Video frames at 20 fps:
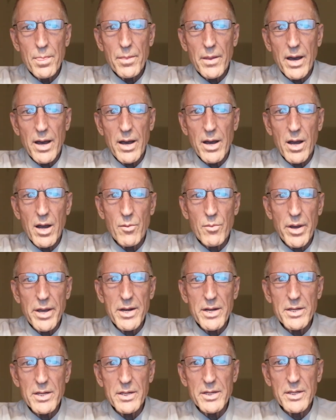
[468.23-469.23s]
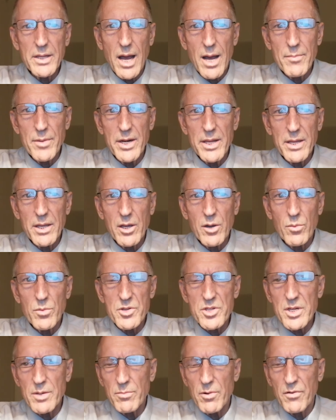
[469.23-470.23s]
I rated Dominica
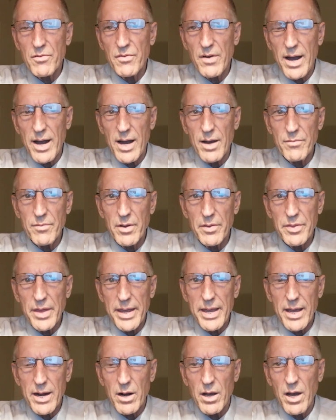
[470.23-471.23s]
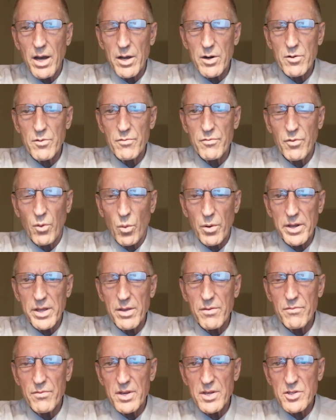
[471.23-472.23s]
was number 5. They had
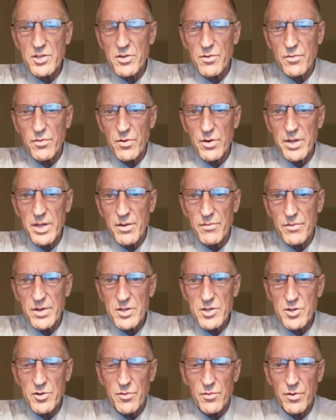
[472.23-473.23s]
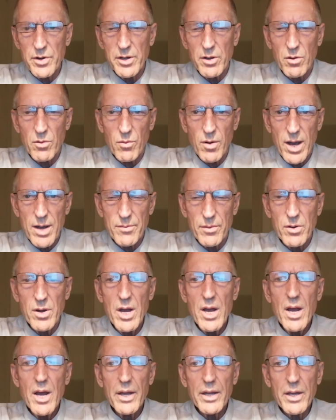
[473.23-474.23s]
140 visa-free and visa-free on arrival
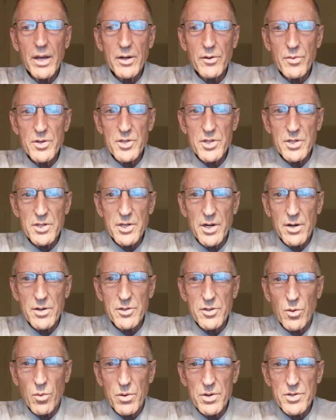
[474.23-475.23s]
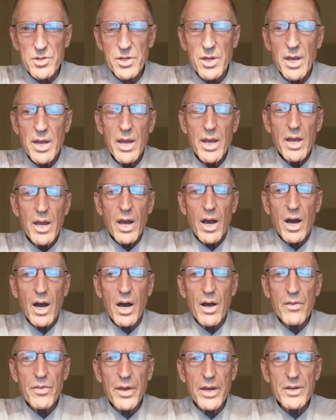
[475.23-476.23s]
countries and territories.
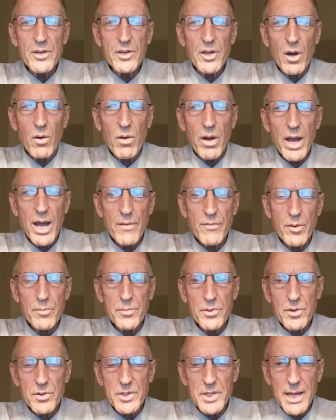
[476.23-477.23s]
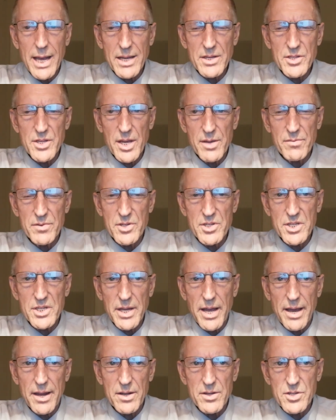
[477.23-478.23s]
They don't have a pure tax haven
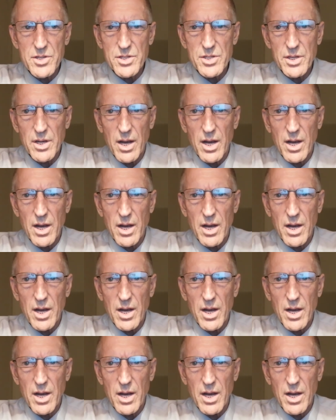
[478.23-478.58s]
status.